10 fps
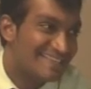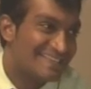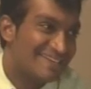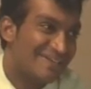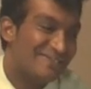
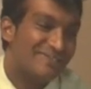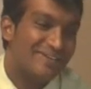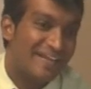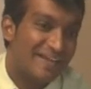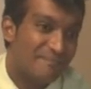
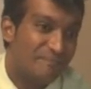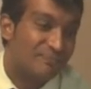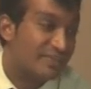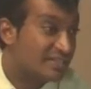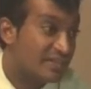So
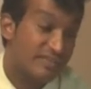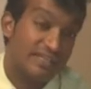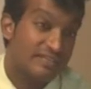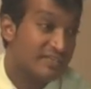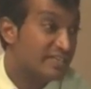
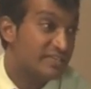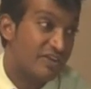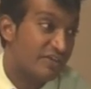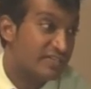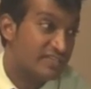there's
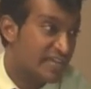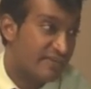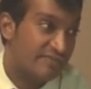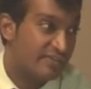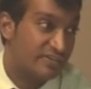no
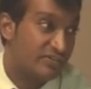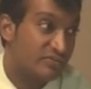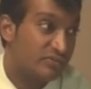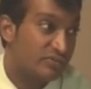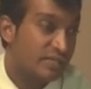discomfort at
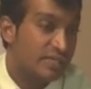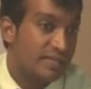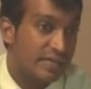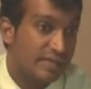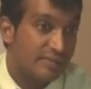all.
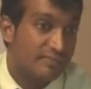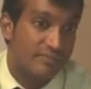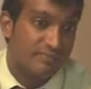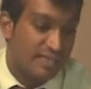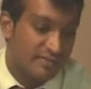
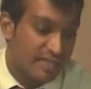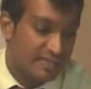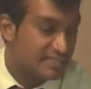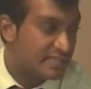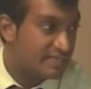
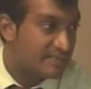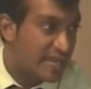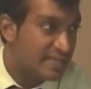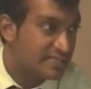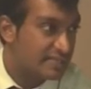That's
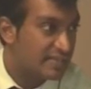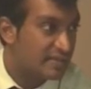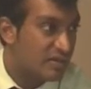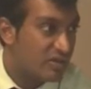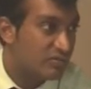basically
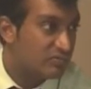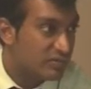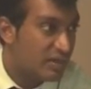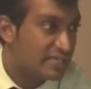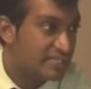the
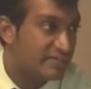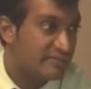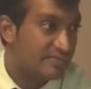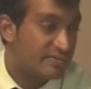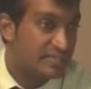whole idea
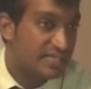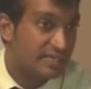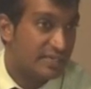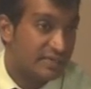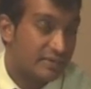of the
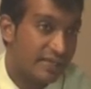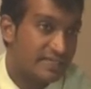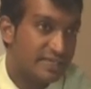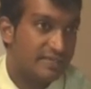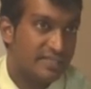procedure. And like I
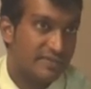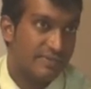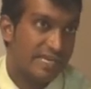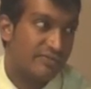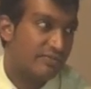said, it's
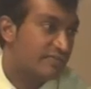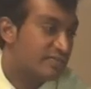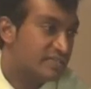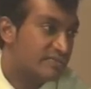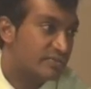completely
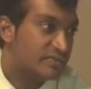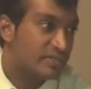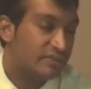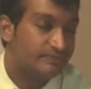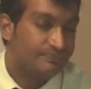reversible.
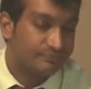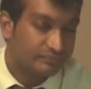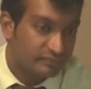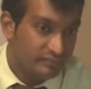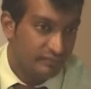So
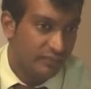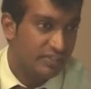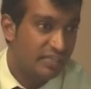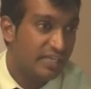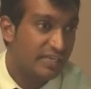
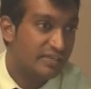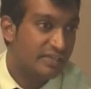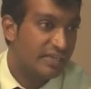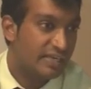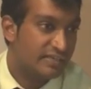you get
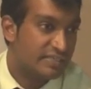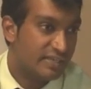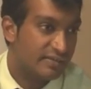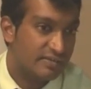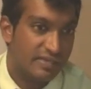
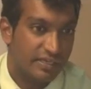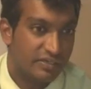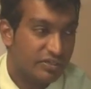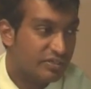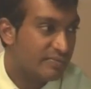a
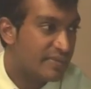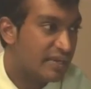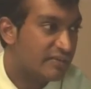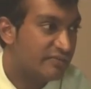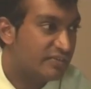good
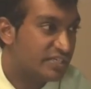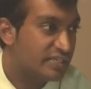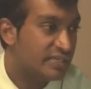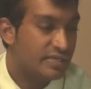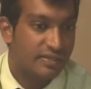amount of
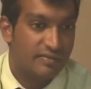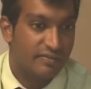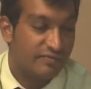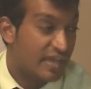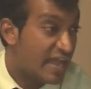vision
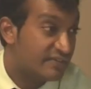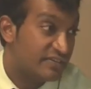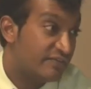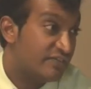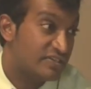
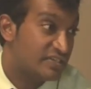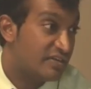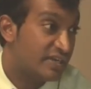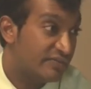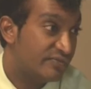after the first
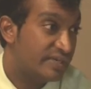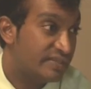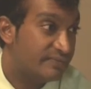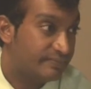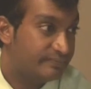night of wearing them.